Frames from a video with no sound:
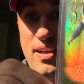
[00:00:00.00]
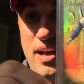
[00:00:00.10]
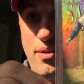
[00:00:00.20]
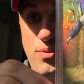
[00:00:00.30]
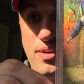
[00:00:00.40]

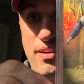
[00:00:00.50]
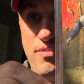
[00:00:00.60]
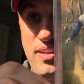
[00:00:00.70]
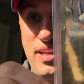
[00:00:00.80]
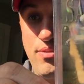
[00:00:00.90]
I would
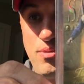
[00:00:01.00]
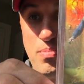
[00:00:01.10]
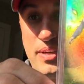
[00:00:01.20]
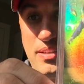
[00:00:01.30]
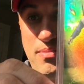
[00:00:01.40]
definitely get a
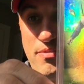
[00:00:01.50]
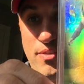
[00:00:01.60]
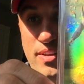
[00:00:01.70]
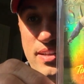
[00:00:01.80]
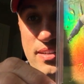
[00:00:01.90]
replacement for
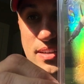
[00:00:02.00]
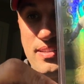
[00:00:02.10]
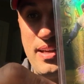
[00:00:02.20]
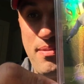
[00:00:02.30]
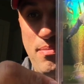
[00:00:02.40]
this
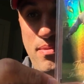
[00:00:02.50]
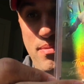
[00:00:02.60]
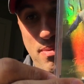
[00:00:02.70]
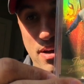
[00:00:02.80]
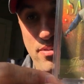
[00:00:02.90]
because that
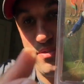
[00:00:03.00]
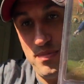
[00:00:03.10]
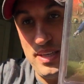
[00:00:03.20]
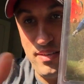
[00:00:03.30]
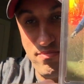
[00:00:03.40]
bothers
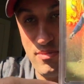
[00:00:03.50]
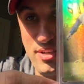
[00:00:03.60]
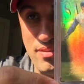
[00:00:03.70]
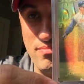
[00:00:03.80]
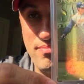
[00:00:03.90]
me, you
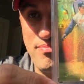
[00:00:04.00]
know.